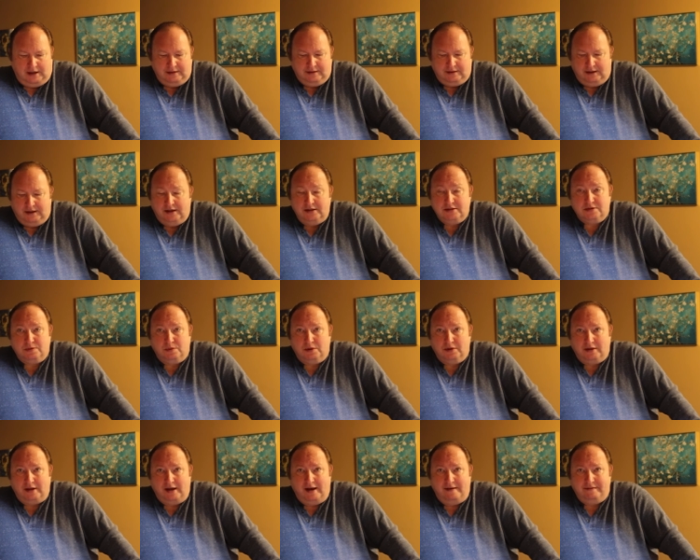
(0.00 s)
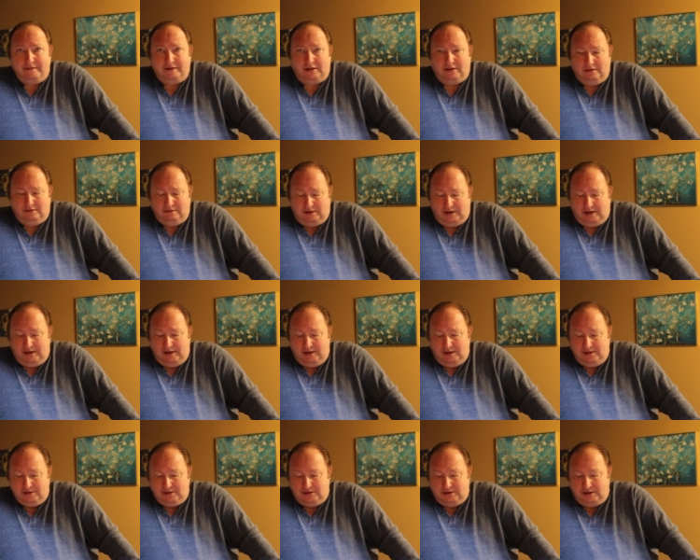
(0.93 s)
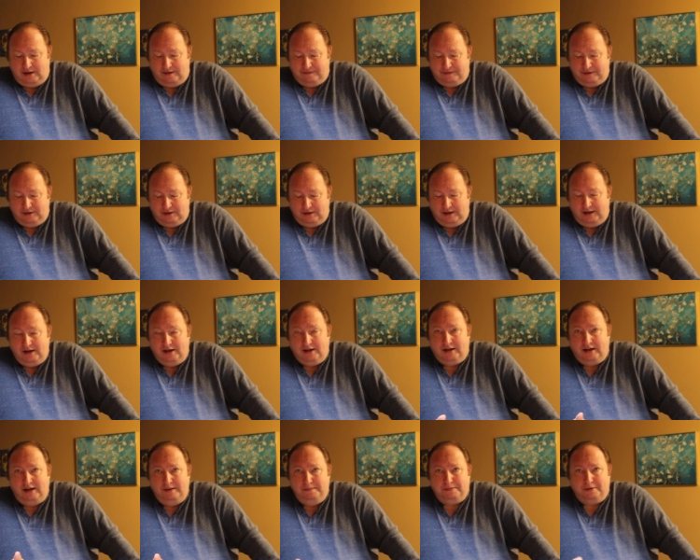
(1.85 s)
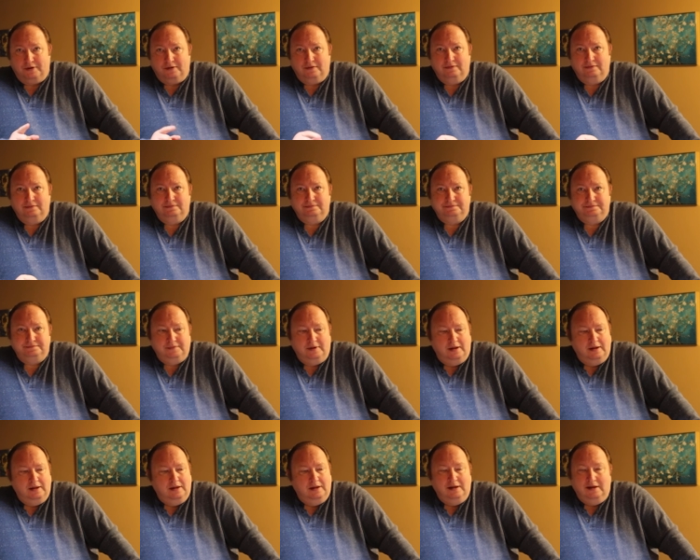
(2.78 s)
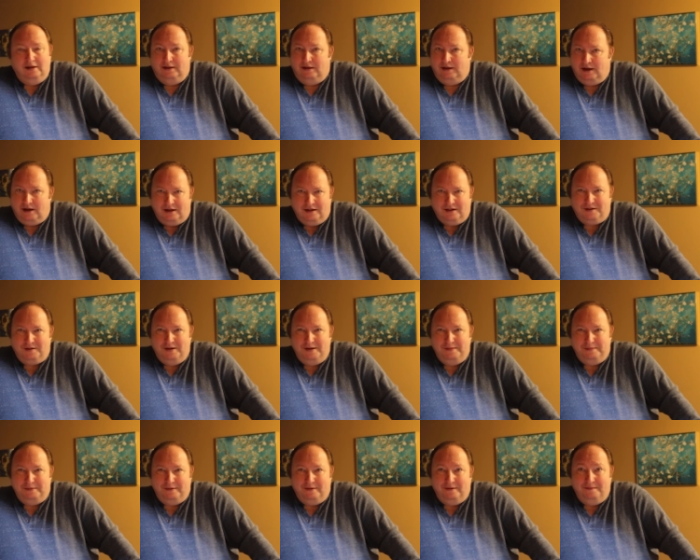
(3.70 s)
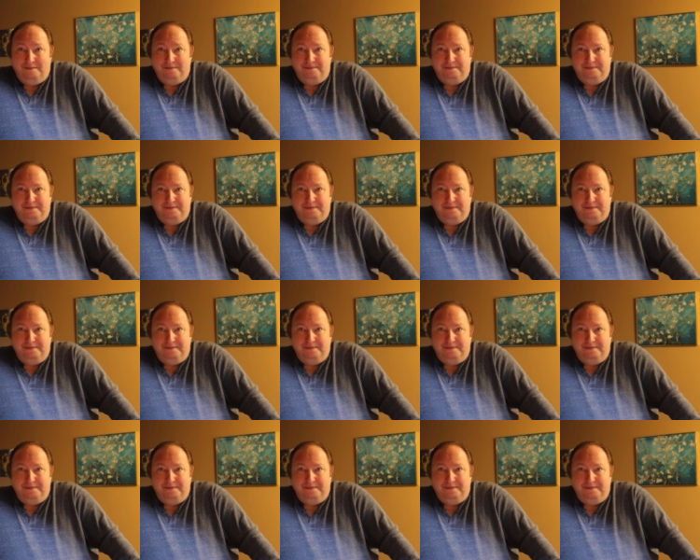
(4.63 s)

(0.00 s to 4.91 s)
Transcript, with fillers: I think it's worth having. It is definitely a keeper, not a creeper.